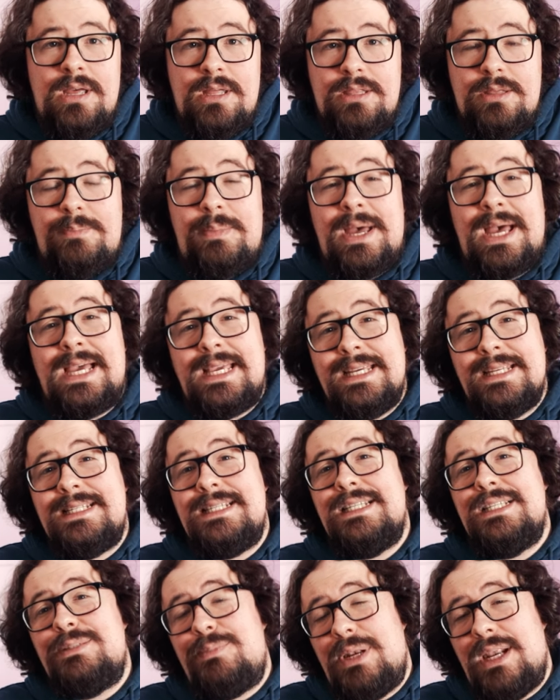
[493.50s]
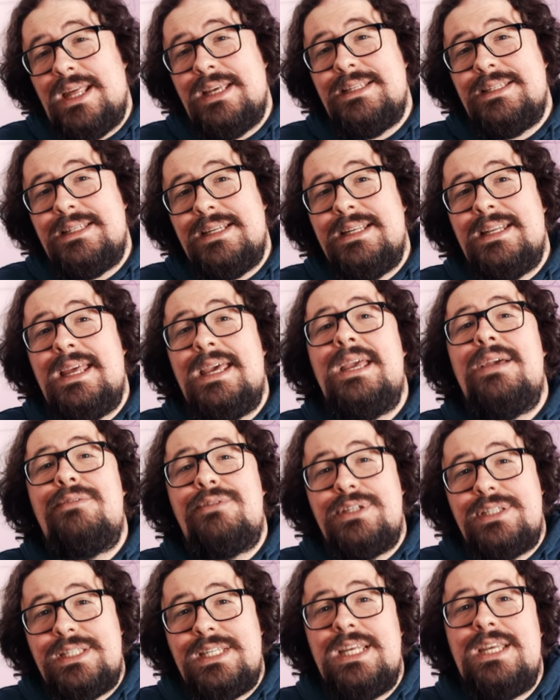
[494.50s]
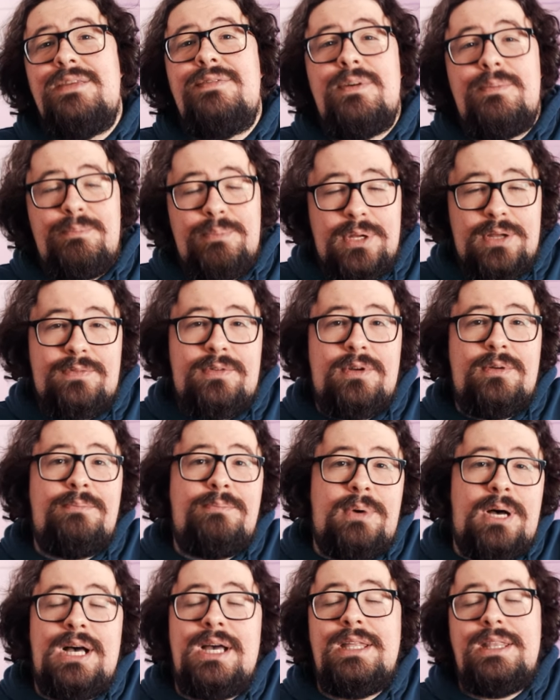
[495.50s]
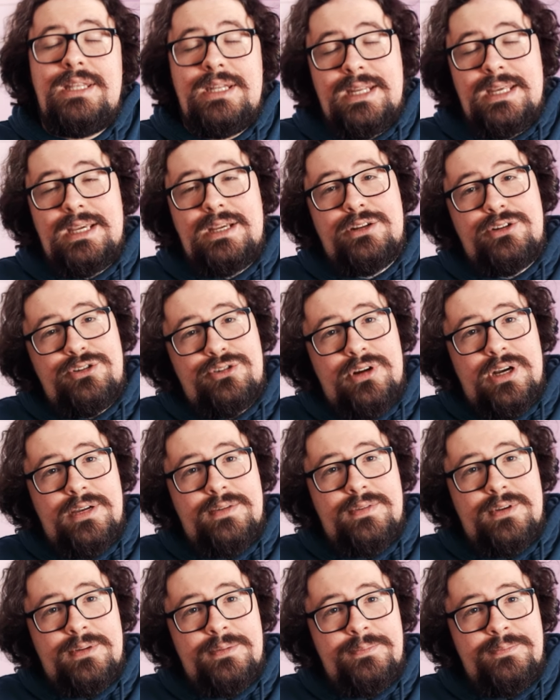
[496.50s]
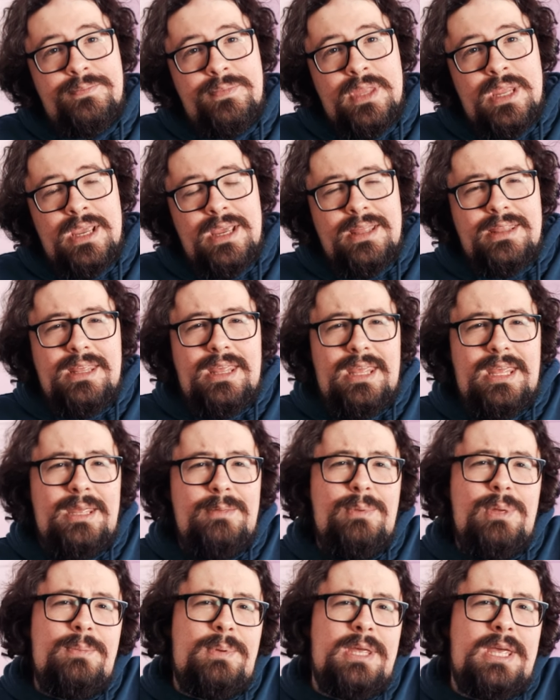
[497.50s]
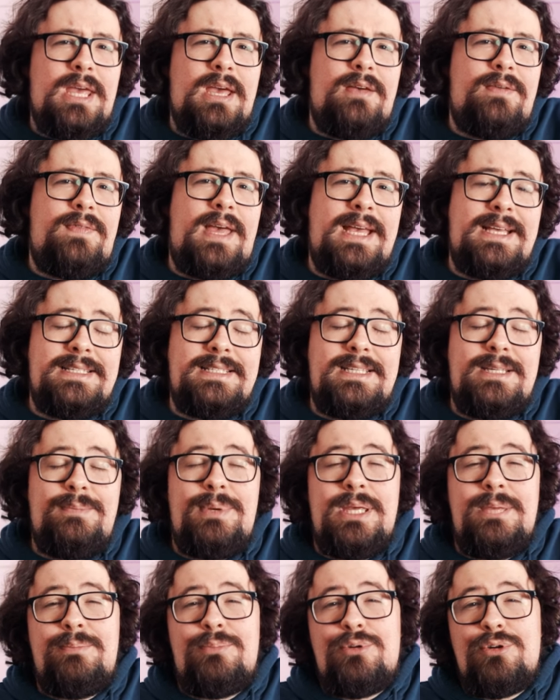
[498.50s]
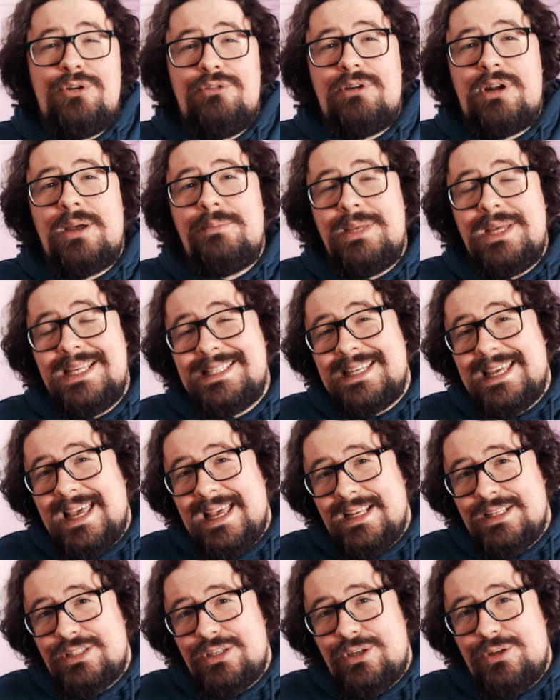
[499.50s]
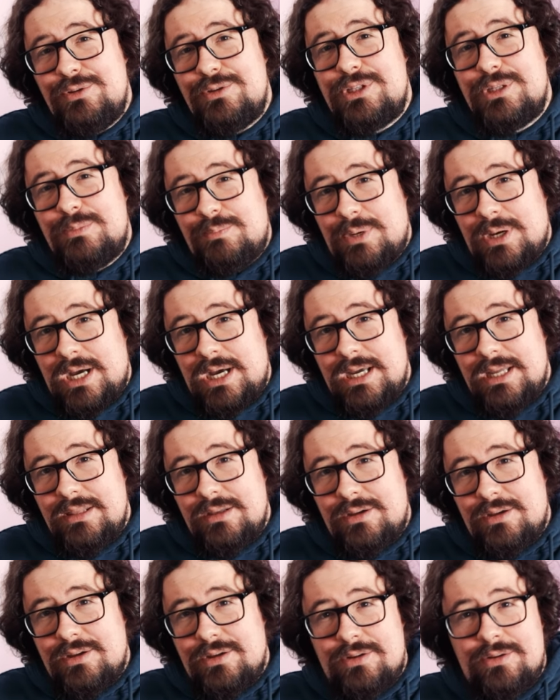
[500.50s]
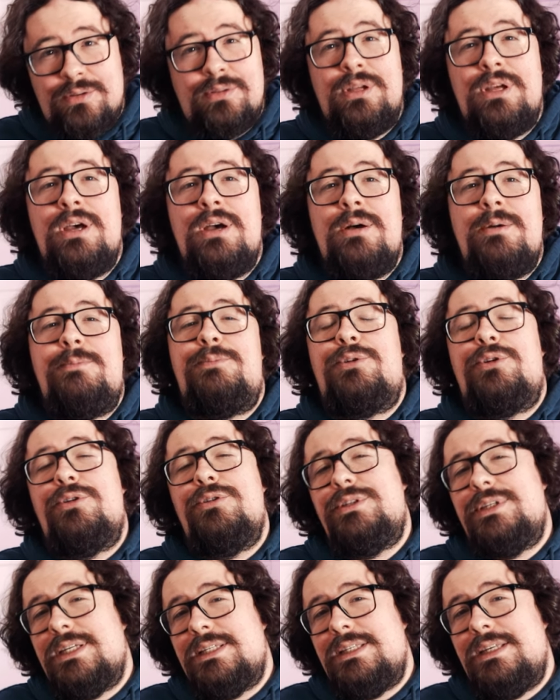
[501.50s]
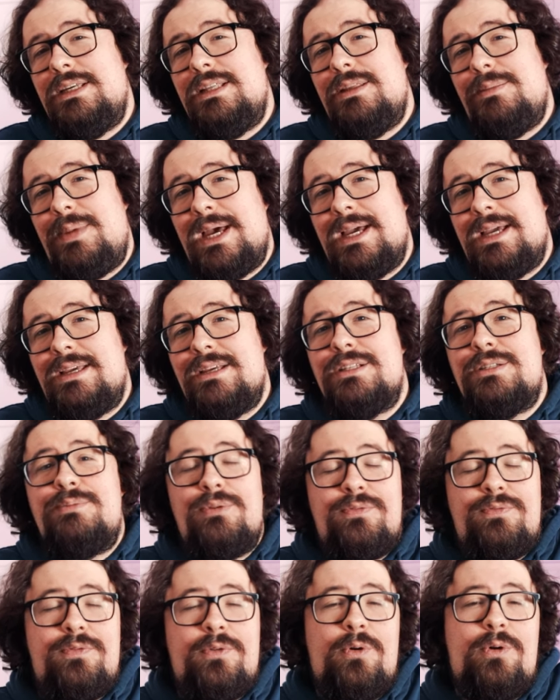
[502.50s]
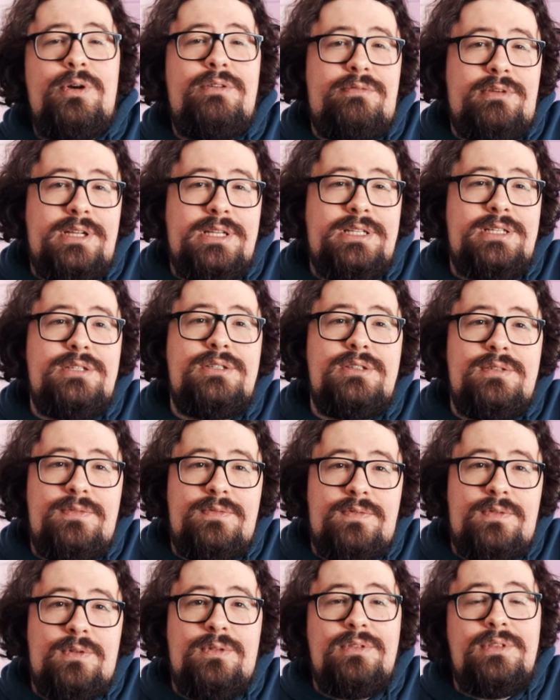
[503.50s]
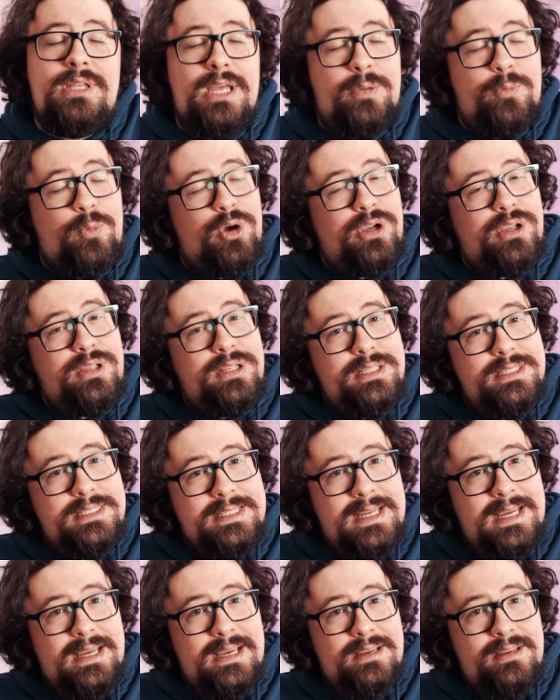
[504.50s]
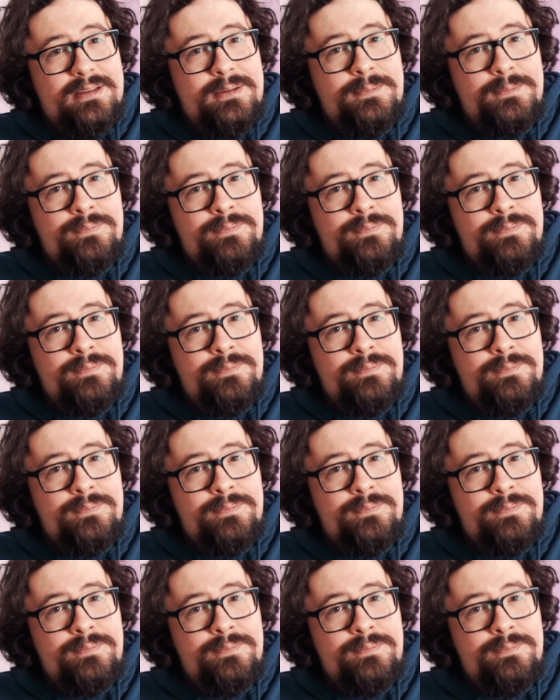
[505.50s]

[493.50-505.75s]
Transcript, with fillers: The packet is placed in a receive buffer by the NIC driver. The eBPF XDP program is executed by the kernel, processing the packet before it reaches the full networking stack